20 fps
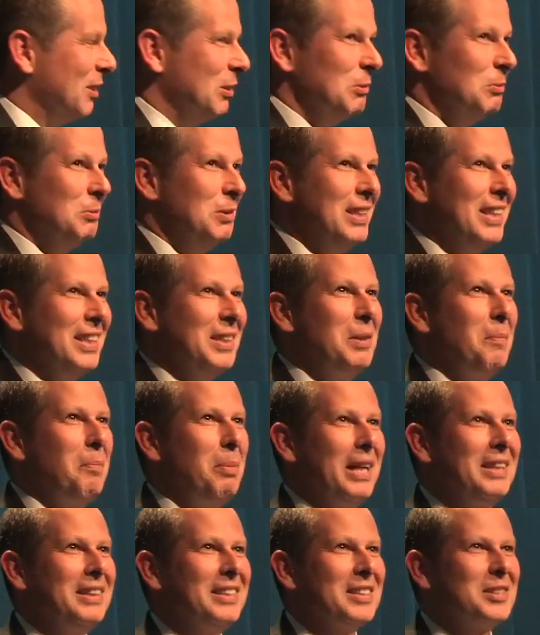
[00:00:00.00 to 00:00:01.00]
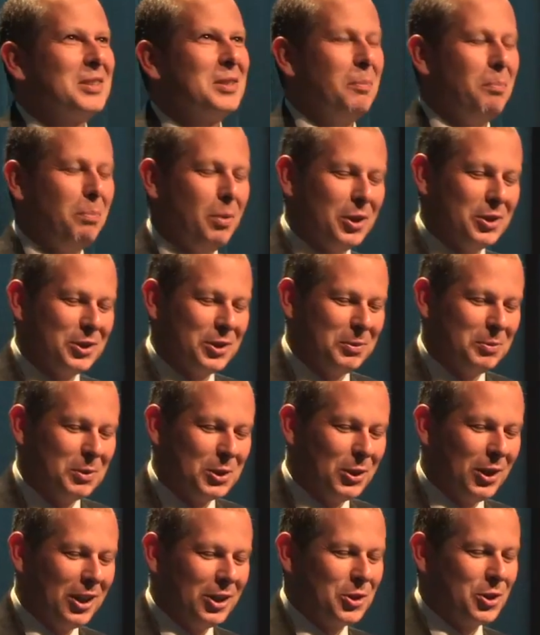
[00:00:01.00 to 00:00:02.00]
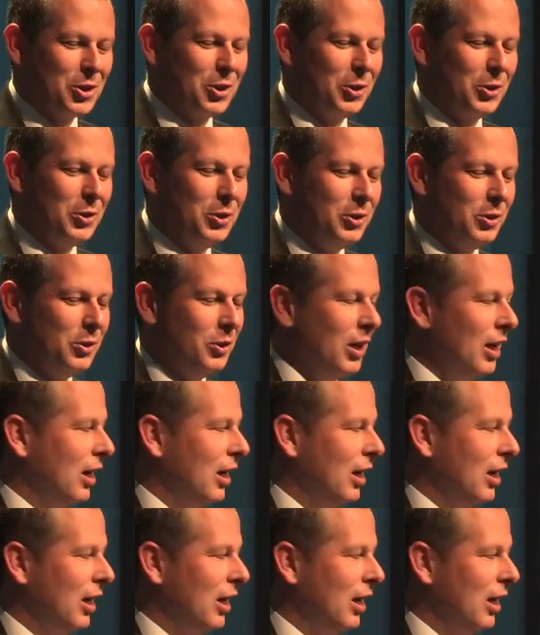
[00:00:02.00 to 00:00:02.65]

we're at the Pentax Symposium, so I show you